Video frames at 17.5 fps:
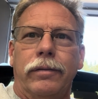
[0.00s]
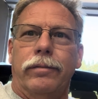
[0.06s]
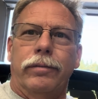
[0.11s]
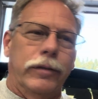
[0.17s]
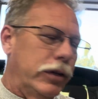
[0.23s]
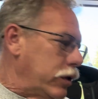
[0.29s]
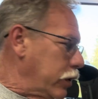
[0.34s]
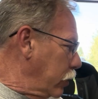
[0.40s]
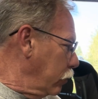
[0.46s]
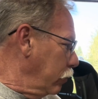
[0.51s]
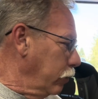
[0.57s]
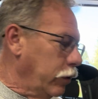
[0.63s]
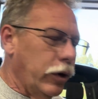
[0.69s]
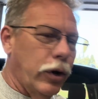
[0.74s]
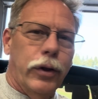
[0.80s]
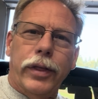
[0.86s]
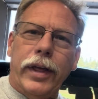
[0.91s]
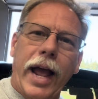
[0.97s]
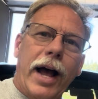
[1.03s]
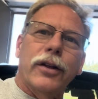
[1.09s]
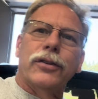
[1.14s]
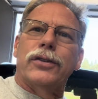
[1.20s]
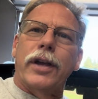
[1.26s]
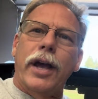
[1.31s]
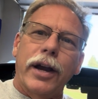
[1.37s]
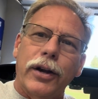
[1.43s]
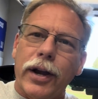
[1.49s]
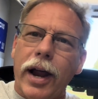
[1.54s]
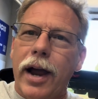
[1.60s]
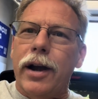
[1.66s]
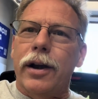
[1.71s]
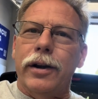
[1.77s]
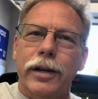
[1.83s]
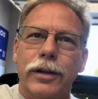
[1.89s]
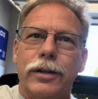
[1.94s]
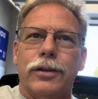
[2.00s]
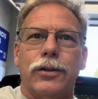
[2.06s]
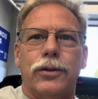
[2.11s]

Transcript: This, the outside tire needs